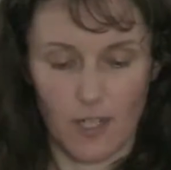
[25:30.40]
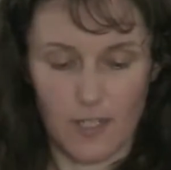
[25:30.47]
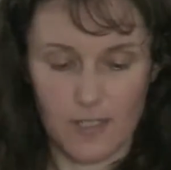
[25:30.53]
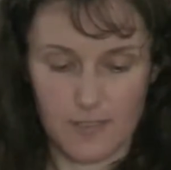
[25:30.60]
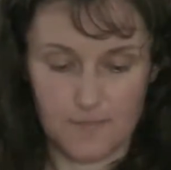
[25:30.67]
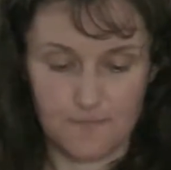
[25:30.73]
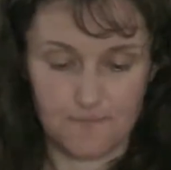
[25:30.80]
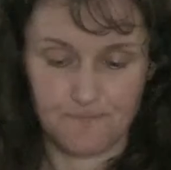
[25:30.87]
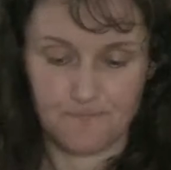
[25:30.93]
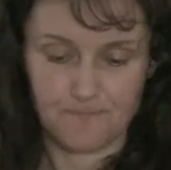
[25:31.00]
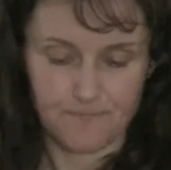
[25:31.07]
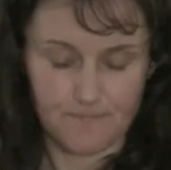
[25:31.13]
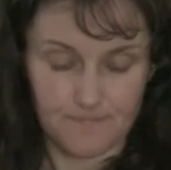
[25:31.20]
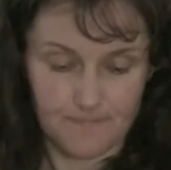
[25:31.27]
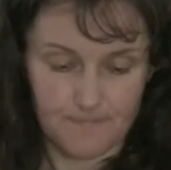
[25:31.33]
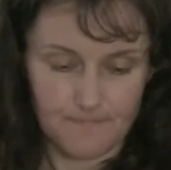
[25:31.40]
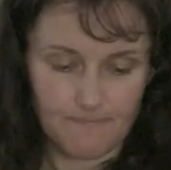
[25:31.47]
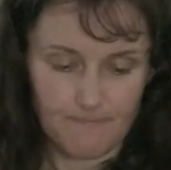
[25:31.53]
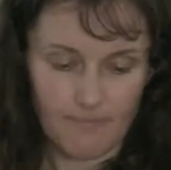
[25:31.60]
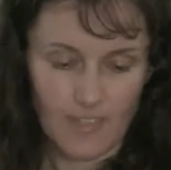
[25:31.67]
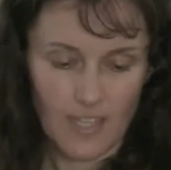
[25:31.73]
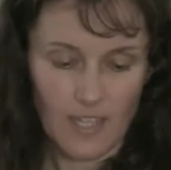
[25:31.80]
garden.
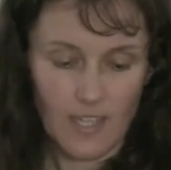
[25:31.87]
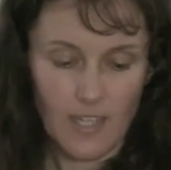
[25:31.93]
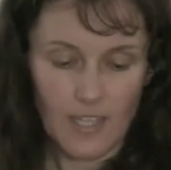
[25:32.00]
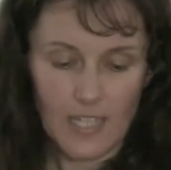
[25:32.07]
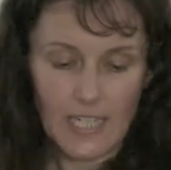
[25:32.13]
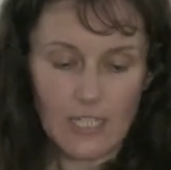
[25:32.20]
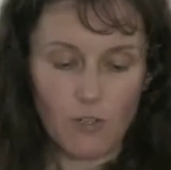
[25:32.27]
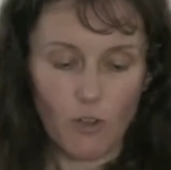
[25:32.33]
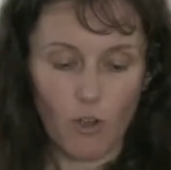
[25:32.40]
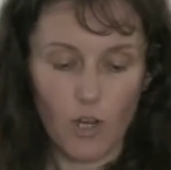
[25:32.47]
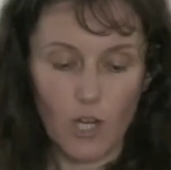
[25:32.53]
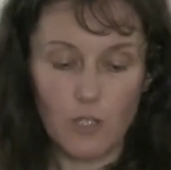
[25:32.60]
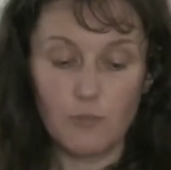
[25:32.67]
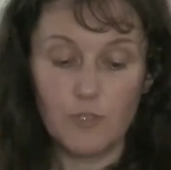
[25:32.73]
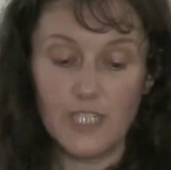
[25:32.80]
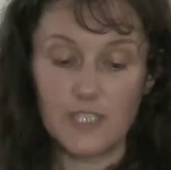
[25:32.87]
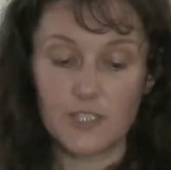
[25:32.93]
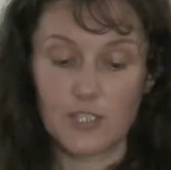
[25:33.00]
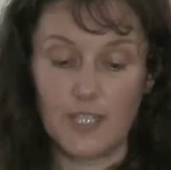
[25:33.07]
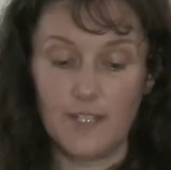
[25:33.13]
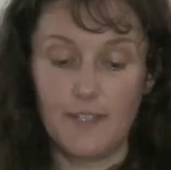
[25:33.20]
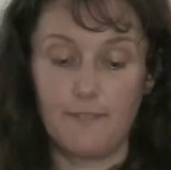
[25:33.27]
In all
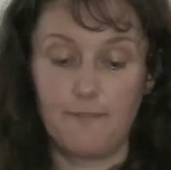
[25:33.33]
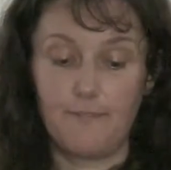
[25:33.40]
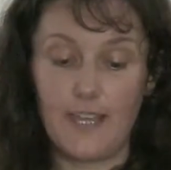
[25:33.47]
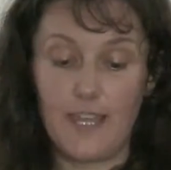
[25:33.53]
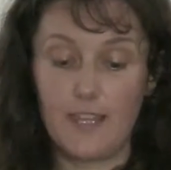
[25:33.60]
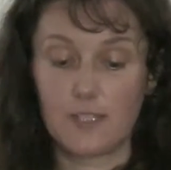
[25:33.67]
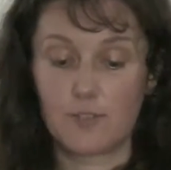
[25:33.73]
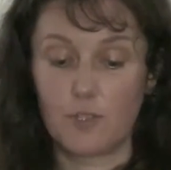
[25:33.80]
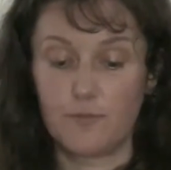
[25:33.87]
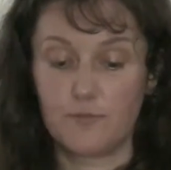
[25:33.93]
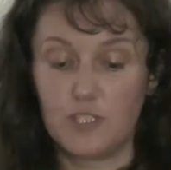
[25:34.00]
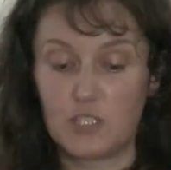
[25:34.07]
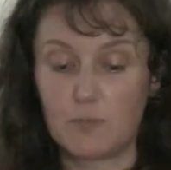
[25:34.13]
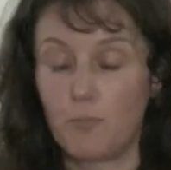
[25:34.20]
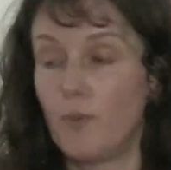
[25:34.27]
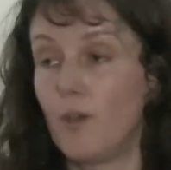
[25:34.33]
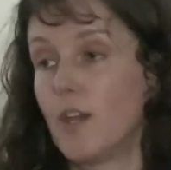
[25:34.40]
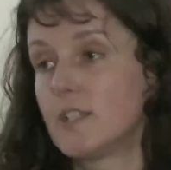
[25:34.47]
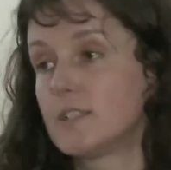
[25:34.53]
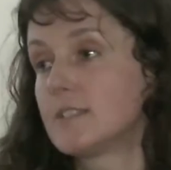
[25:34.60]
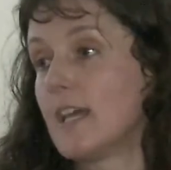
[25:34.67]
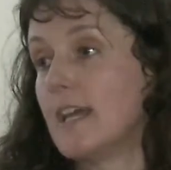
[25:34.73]
regions, the feathers of these
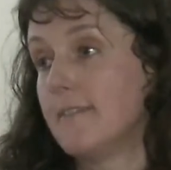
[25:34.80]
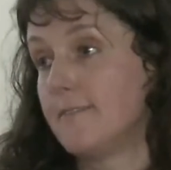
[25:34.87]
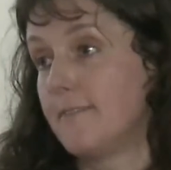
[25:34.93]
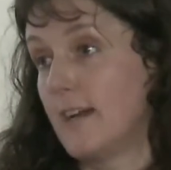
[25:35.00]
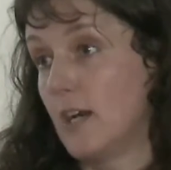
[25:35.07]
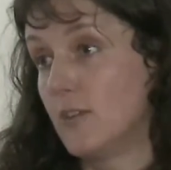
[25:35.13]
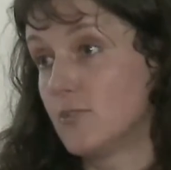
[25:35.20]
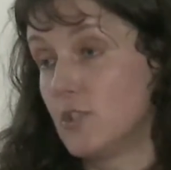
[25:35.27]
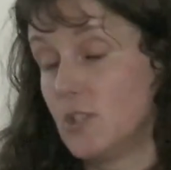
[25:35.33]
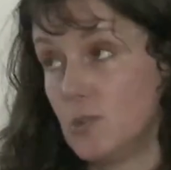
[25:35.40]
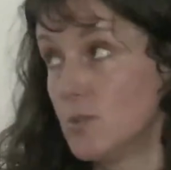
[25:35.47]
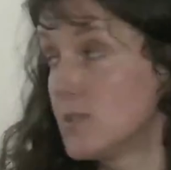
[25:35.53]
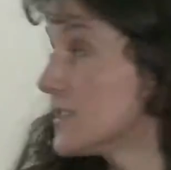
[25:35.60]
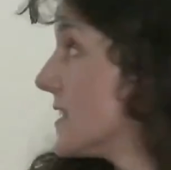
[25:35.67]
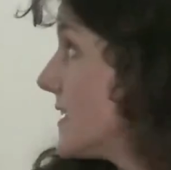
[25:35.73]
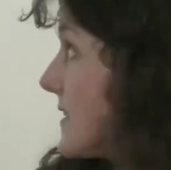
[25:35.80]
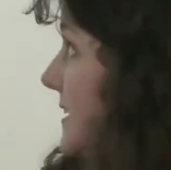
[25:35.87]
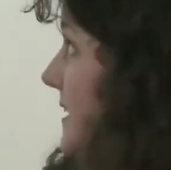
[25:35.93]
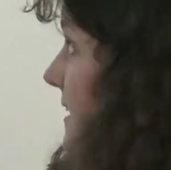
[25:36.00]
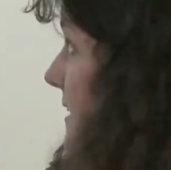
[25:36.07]
birds I found used